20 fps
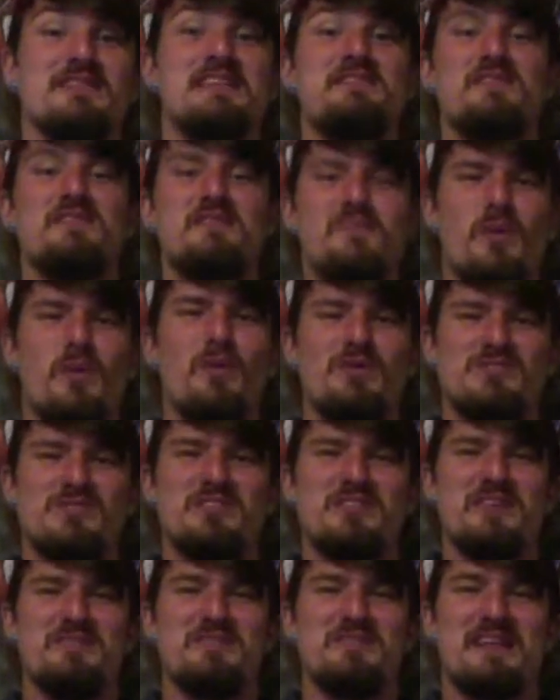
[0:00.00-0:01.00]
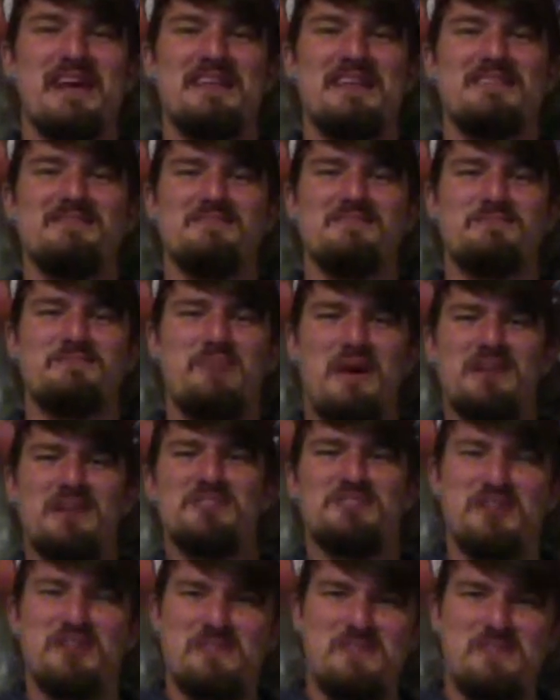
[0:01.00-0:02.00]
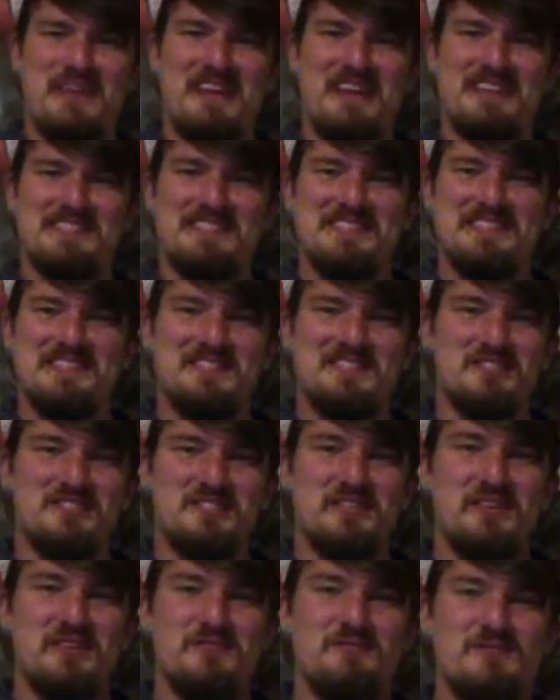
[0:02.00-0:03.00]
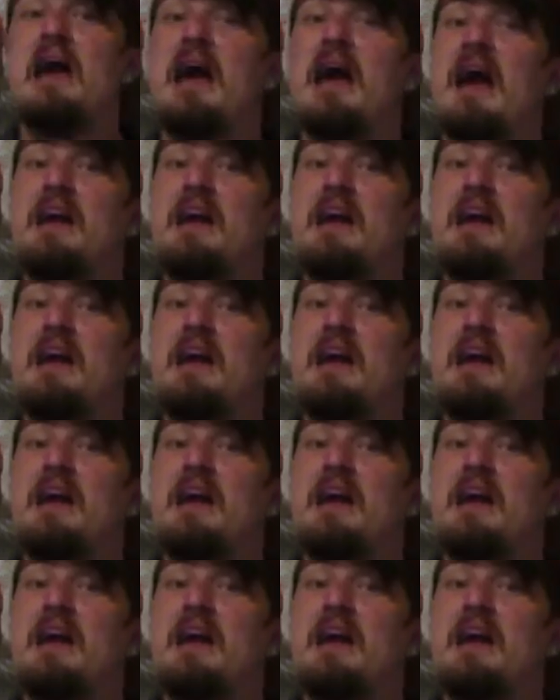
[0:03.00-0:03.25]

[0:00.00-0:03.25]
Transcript: even more so than Punisher being in season 2.